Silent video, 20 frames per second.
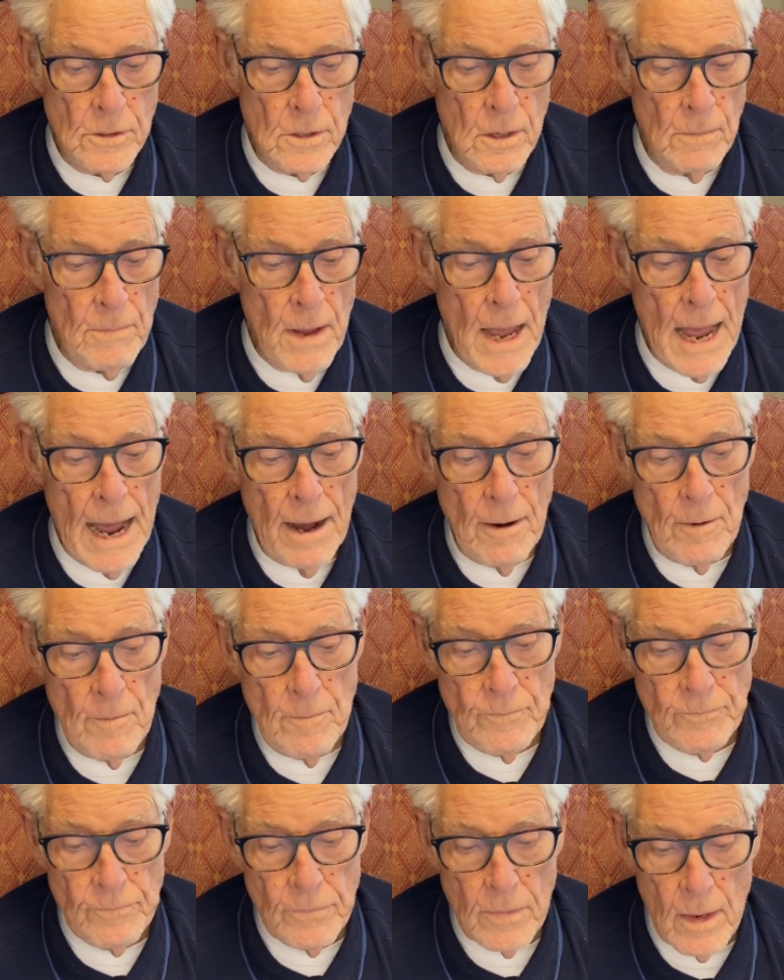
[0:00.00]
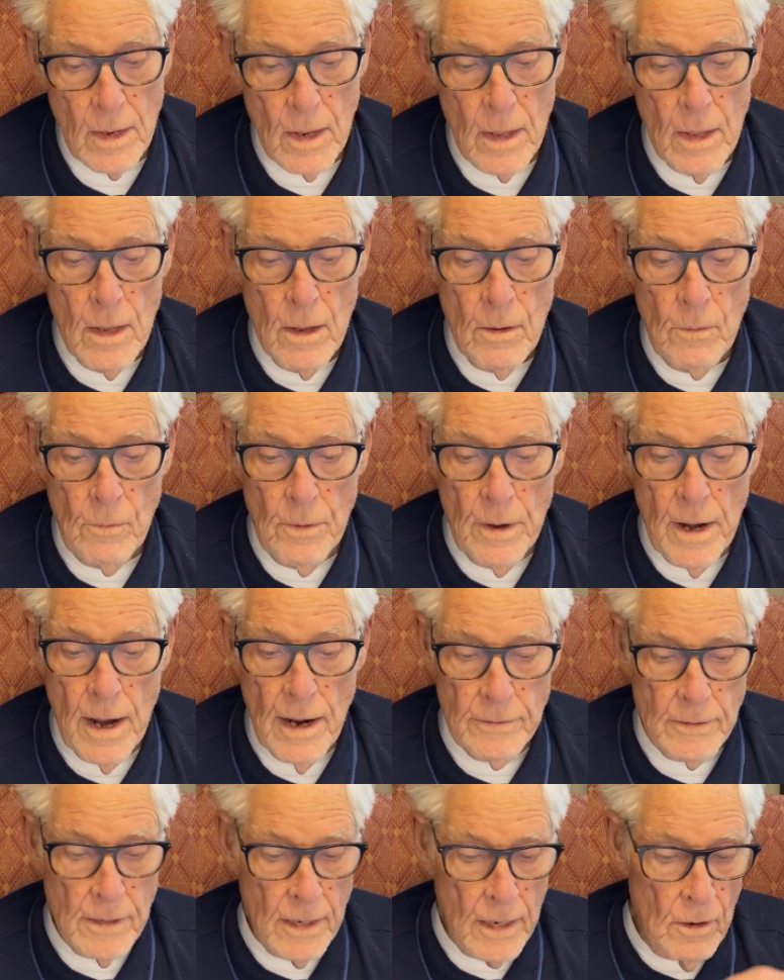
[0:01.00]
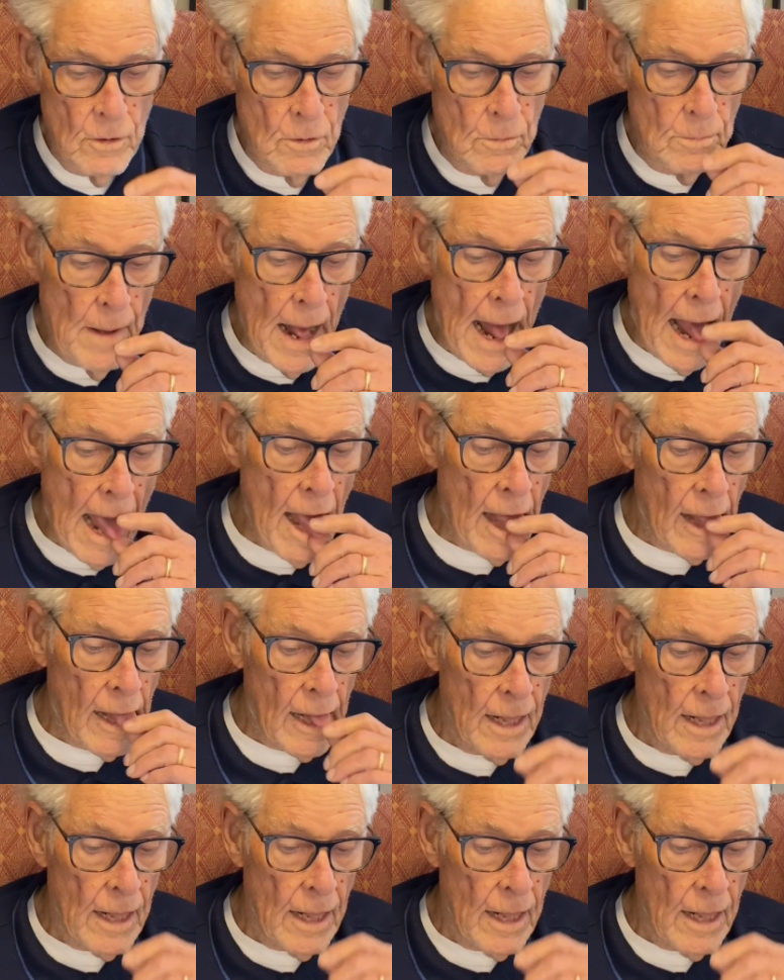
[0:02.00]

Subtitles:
about. We have to go back